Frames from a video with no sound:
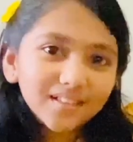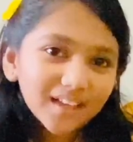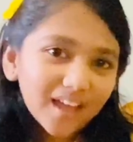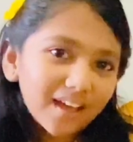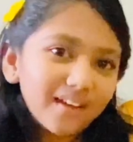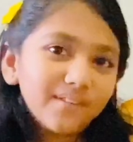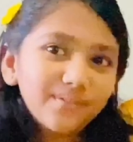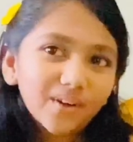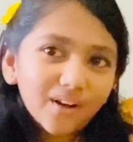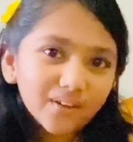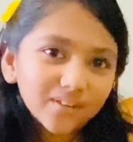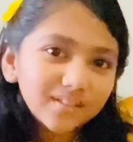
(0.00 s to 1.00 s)

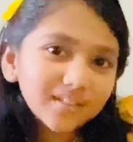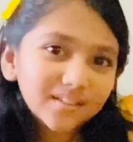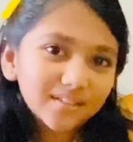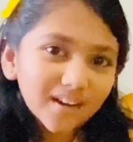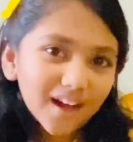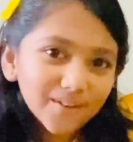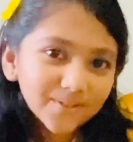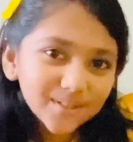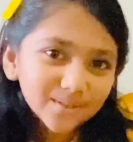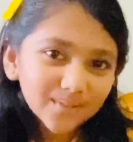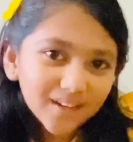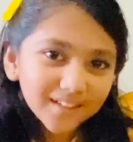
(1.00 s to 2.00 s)
all of the
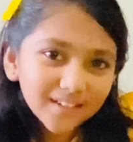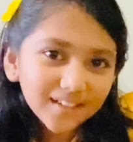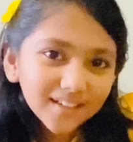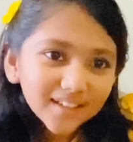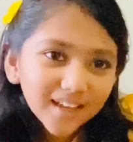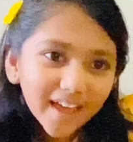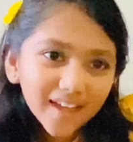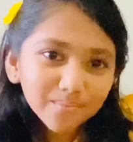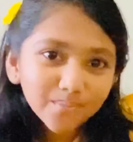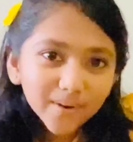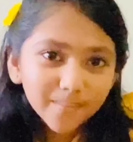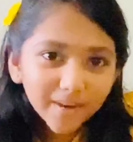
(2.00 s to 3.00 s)
crafts ready
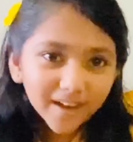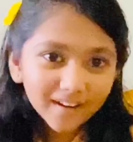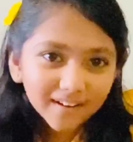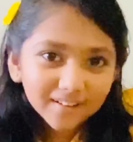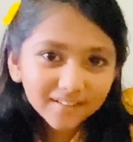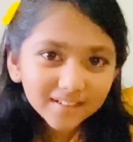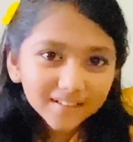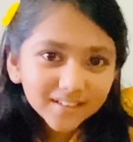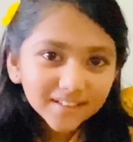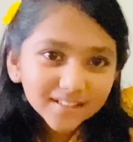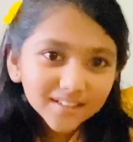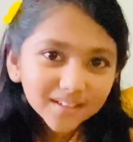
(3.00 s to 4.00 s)
and prepared
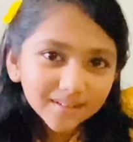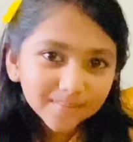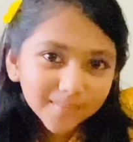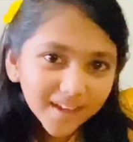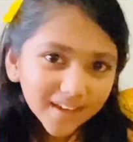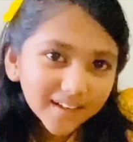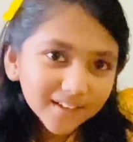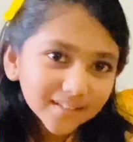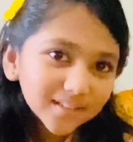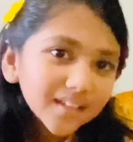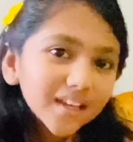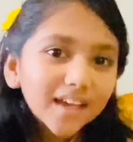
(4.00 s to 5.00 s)
to make,
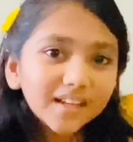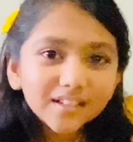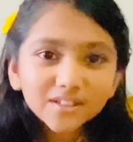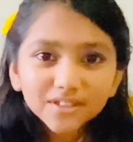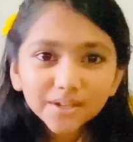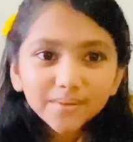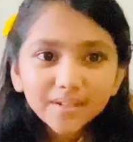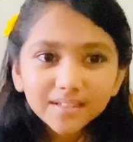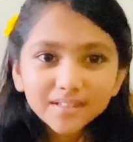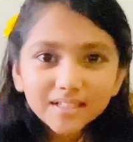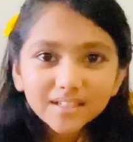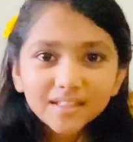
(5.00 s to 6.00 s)
and it's so
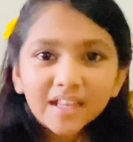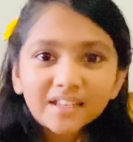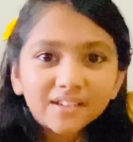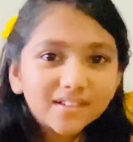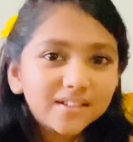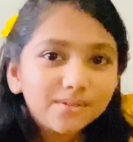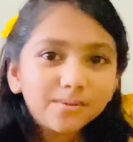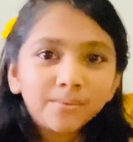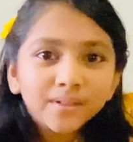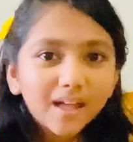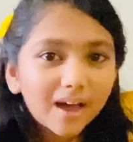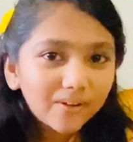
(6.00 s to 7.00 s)
easy that you can do it
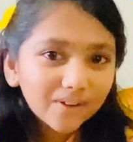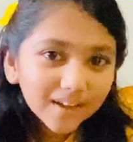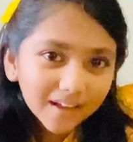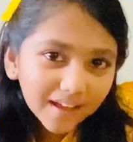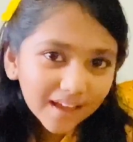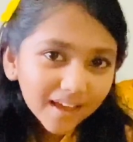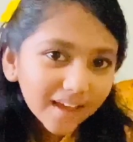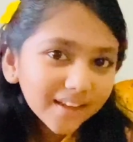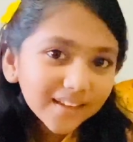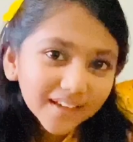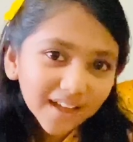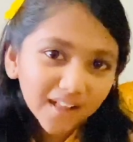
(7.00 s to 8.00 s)
without
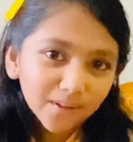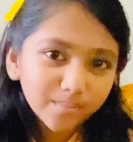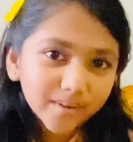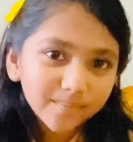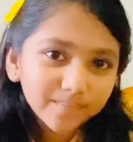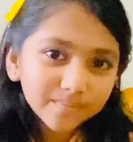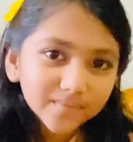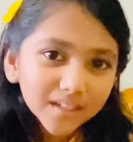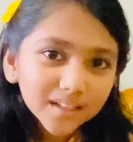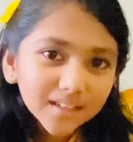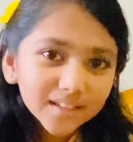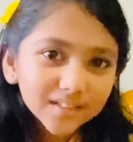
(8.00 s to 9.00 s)
any help.
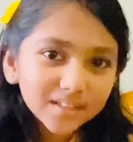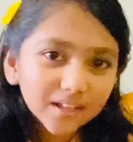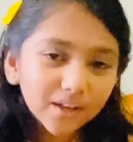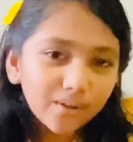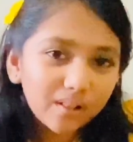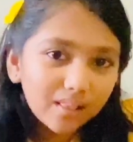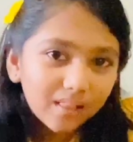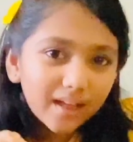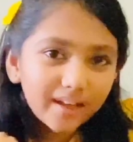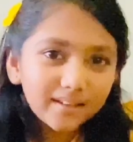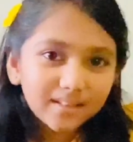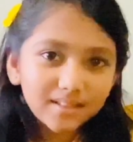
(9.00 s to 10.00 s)
So
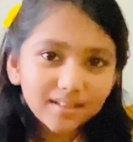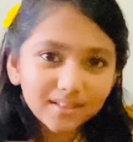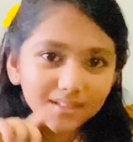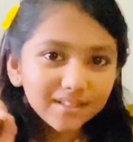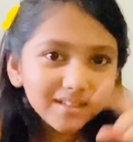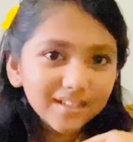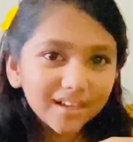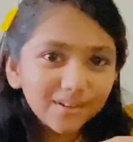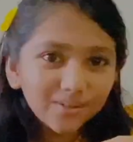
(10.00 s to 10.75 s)
let's go.